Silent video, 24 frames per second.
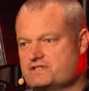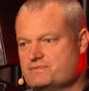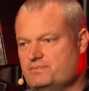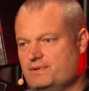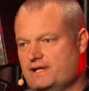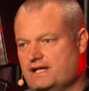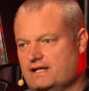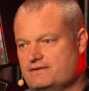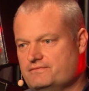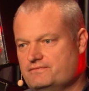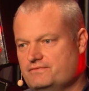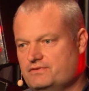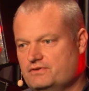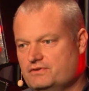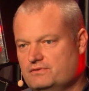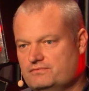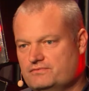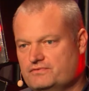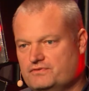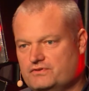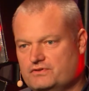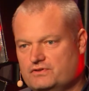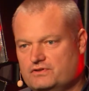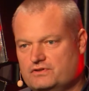a platform
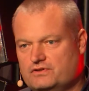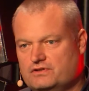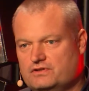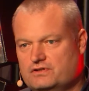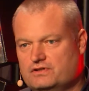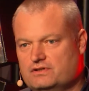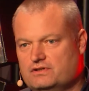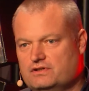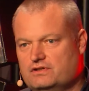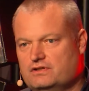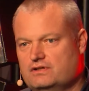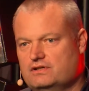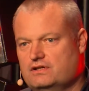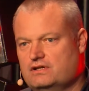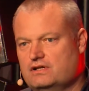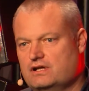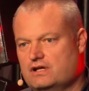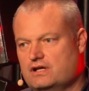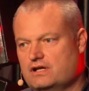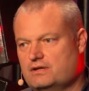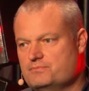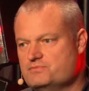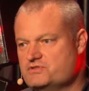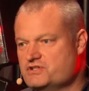for
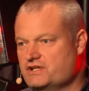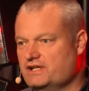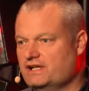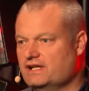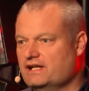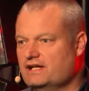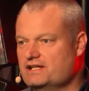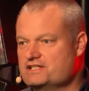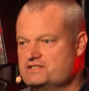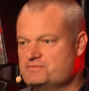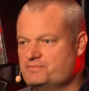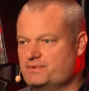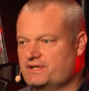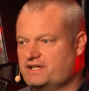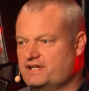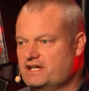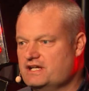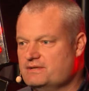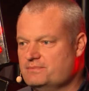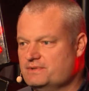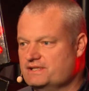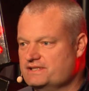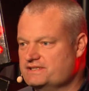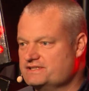doing large
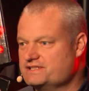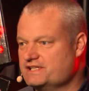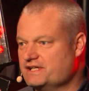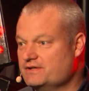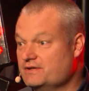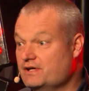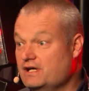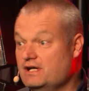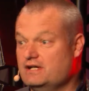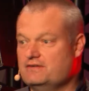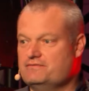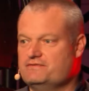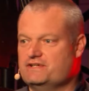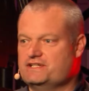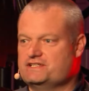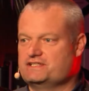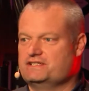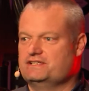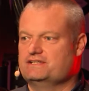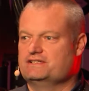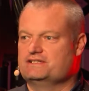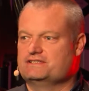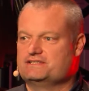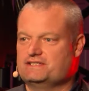procurement. So our
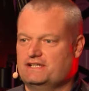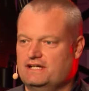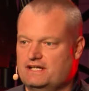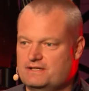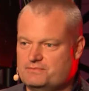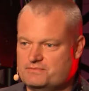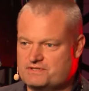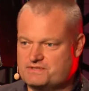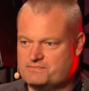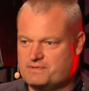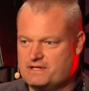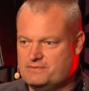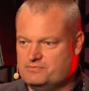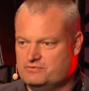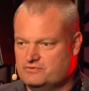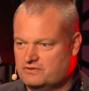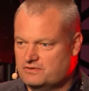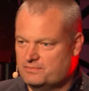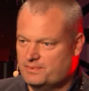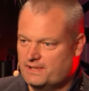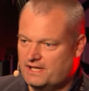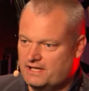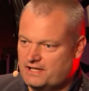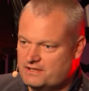vision at the time was people
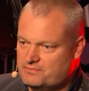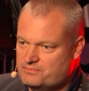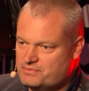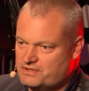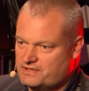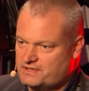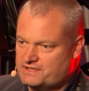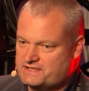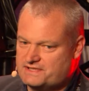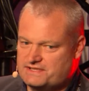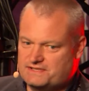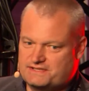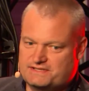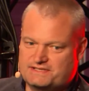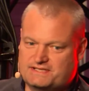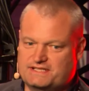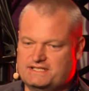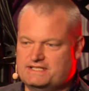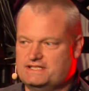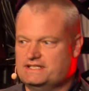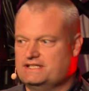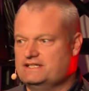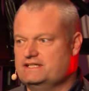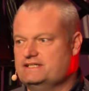were buying books and
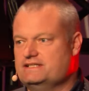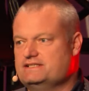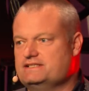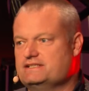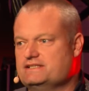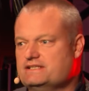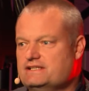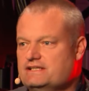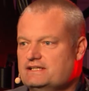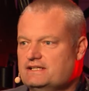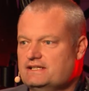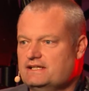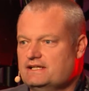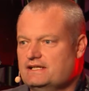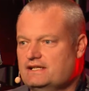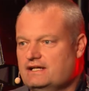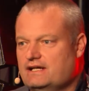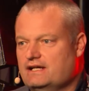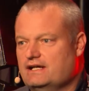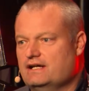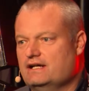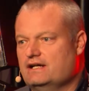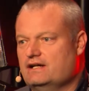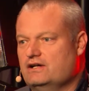CDs
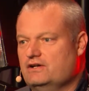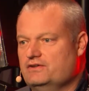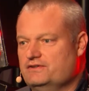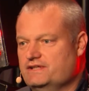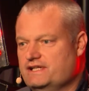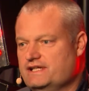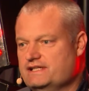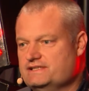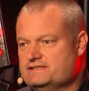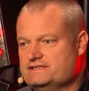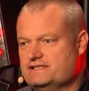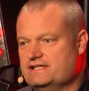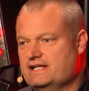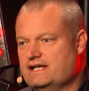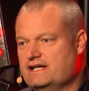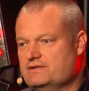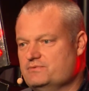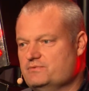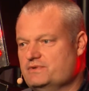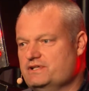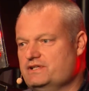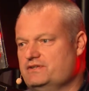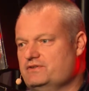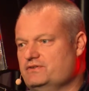on the
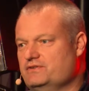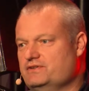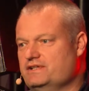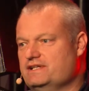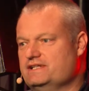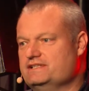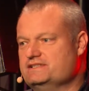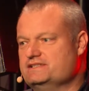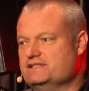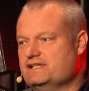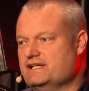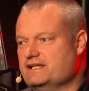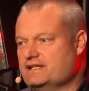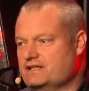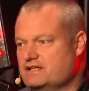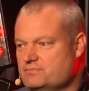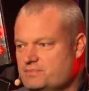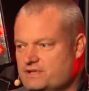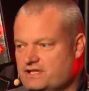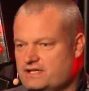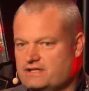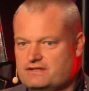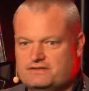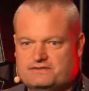internet. We thought the internet could
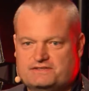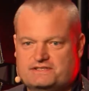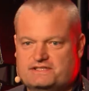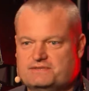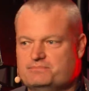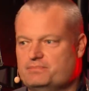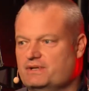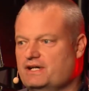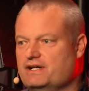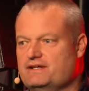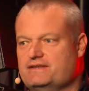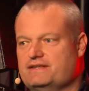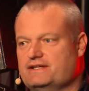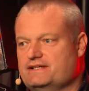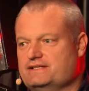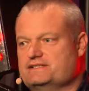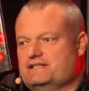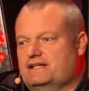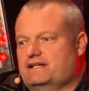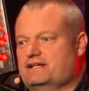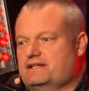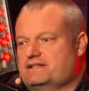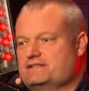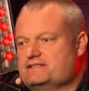be used to buy things
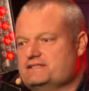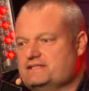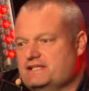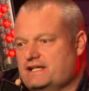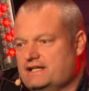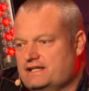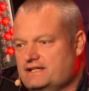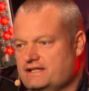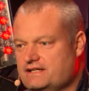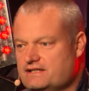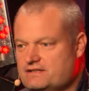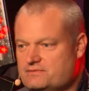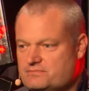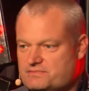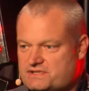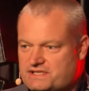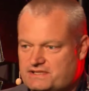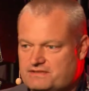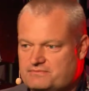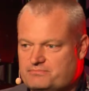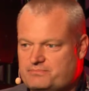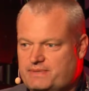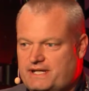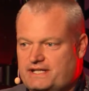like stadiums
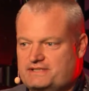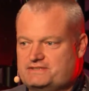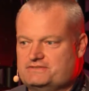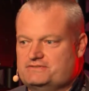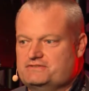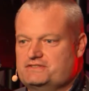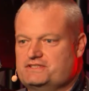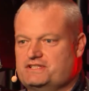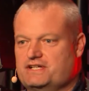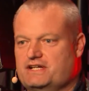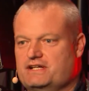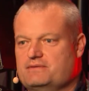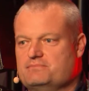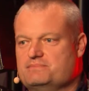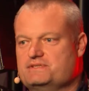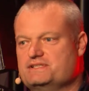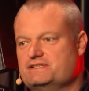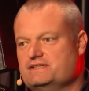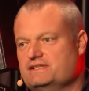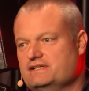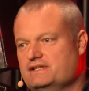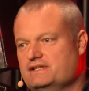and battleships.